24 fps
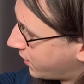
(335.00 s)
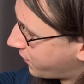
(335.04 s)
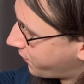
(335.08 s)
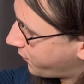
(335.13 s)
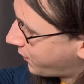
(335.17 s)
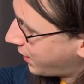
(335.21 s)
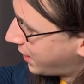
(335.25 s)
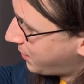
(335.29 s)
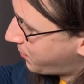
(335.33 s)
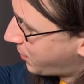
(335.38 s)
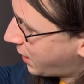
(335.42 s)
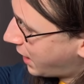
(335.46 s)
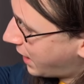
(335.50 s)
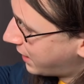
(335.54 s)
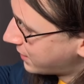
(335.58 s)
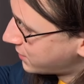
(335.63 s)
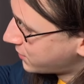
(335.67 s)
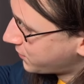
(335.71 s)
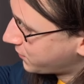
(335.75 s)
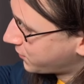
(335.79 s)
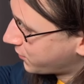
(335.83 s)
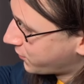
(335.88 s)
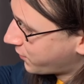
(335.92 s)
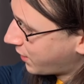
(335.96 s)
tape heads,
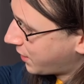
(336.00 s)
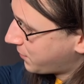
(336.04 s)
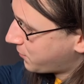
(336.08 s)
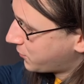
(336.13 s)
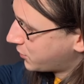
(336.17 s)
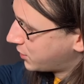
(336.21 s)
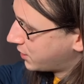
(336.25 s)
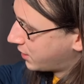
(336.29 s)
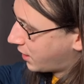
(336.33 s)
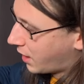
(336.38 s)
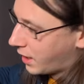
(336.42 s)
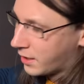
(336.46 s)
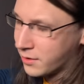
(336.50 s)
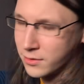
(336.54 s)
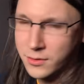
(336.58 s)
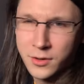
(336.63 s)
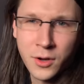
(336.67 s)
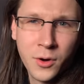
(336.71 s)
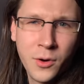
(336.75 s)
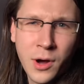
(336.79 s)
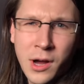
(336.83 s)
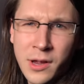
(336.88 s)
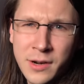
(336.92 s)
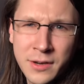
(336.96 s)
of the tape machine, I don't
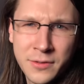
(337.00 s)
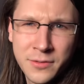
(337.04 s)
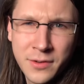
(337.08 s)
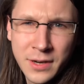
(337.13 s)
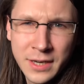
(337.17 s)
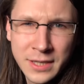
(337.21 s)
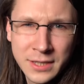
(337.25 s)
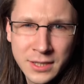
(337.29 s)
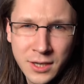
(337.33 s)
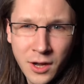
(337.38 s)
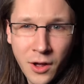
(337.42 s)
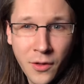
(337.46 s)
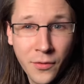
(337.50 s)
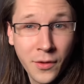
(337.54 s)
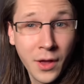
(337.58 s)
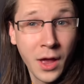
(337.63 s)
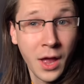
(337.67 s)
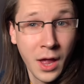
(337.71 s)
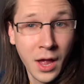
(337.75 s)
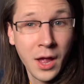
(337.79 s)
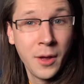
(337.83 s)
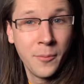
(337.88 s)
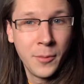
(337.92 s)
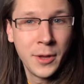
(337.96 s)
know how this thing is called,
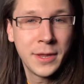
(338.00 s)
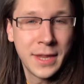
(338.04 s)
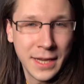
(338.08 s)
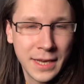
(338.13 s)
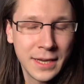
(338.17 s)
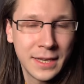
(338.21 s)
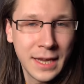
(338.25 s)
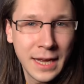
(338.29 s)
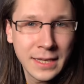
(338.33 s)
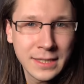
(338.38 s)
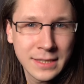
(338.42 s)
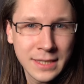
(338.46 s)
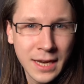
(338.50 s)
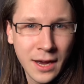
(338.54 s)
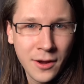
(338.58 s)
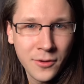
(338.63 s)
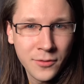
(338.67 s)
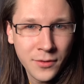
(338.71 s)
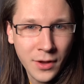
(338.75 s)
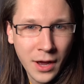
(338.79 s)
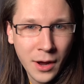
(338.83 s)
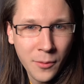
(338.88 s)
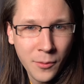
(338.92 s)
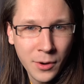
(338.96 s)
but that
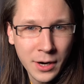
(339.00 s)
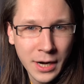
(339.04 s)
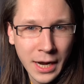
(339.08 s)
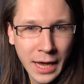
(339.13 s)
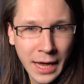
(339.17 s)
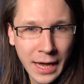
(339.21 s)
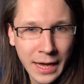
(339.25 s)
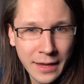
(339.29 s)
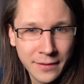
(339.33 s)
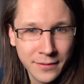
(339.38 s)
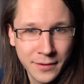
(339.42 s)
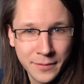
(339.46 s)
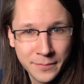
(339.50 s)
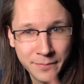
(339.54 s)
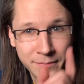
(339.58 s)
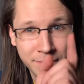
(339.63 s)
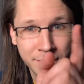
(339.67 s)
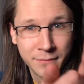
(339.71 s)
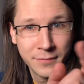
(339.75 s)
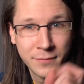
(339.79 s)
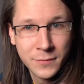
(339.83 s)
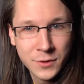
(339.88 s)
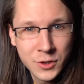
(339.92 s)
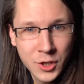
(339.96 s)
sound I want to add.
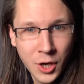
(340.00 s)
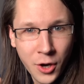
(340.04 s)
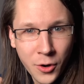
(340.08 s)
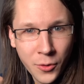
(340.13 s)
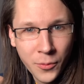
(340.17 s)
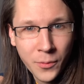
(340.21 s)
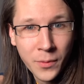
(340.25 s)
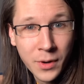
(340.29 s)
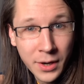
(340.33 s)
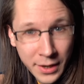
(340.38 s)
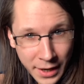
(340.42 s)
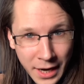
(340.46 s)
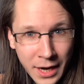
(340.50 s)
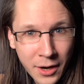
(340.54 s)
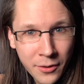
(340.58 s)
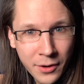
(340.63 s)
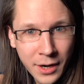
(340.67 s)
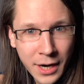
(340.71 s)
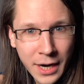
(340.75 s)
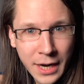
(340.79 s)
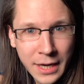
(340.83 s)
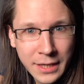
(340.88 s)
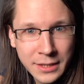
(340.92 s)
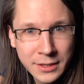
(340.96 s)
So, here
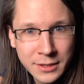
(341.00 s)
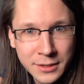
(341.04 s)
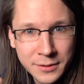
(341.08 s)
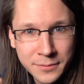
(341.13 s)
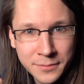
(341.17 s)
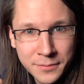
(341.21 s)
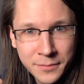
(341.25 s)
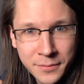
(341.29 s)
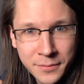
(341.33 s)
it is.